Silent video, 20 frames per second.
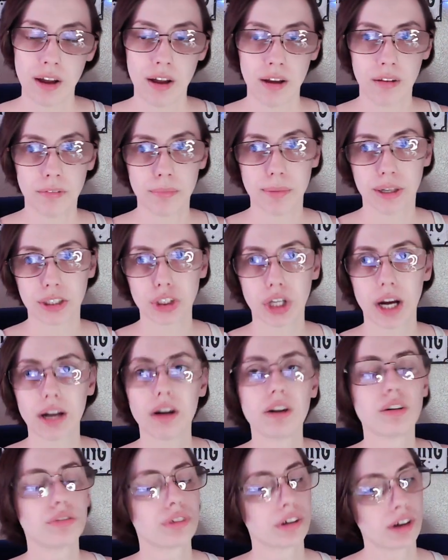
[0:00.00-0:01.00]
but try to
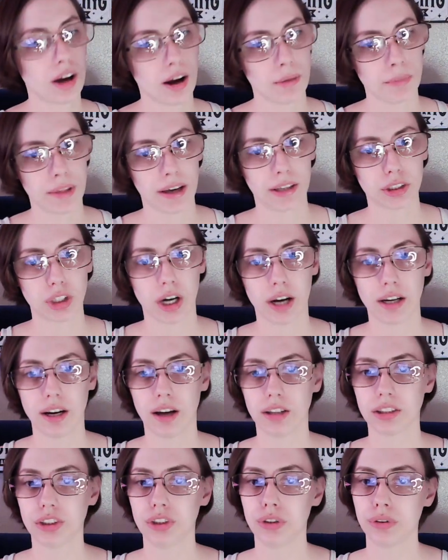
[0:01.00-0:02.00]
overcome that try
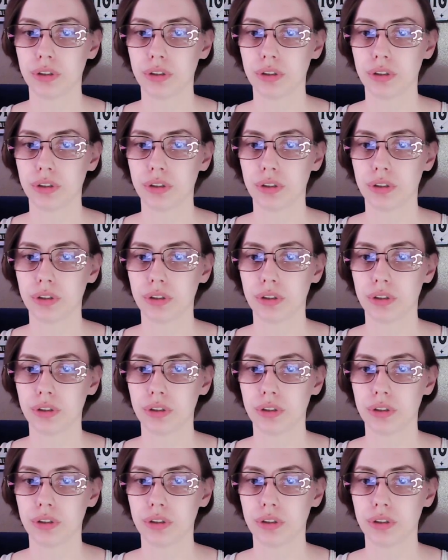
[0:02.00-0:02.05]
not to